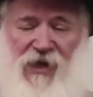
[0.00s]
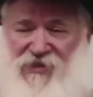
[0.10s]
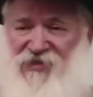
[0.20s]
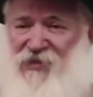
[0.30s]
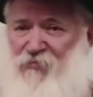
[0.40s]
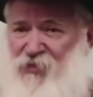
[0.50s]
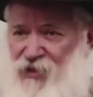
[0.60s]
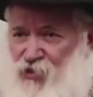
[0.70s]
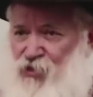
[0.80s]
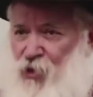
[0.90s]
It
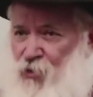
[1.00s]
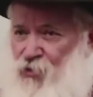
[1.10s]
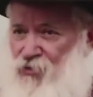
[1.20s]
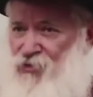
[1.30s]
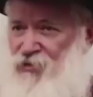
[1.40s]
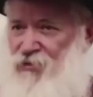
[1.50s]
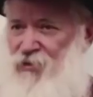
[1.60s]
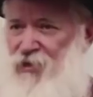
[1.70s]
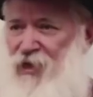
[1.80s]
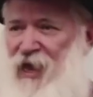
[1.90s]
simply shows
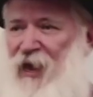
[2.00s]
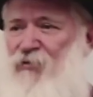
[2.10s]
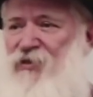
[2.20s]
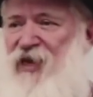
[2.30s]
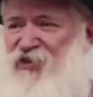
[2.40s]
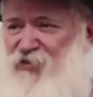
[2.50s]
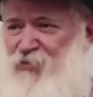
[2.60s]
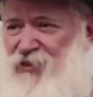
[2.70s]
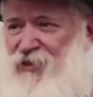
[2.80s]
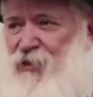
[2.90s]
how
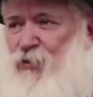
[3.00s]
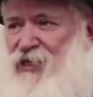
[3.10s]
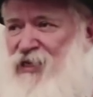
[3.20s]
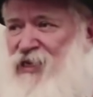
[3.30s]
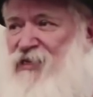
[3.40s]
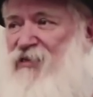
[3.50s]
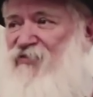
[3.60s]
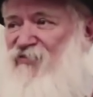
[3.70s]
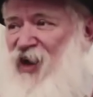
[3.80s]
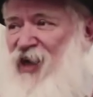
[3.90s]
desperately we need
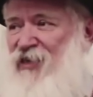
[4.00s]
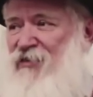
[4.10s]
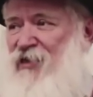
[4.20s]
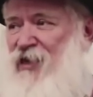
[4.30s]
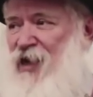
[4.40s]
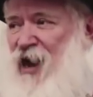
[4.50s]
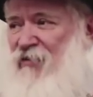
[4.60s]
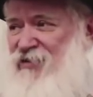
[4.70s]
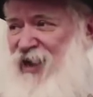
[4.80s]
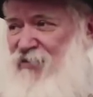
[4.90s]
to find
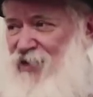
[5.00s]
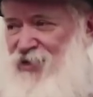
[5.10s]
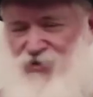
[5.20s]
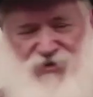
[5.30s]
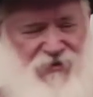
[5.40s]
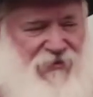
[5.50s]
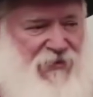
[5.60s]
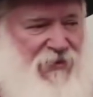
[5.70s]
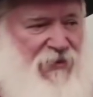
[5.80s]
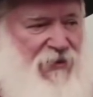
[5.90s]
our direction,
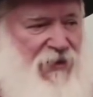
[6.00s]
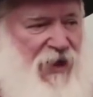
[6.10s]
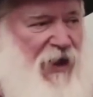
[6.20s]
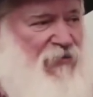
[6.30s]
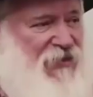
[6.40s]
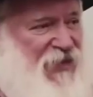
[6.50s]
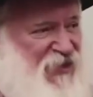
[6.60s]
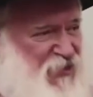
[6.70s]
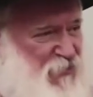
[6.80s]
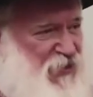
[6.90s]
how
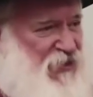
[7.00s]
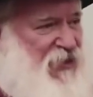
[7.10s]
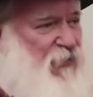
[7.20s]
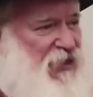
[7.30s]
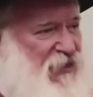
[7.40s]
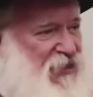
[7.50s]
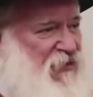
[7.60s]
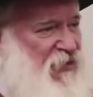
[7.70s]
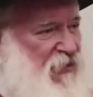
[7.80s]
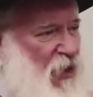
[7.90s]
desperately we need to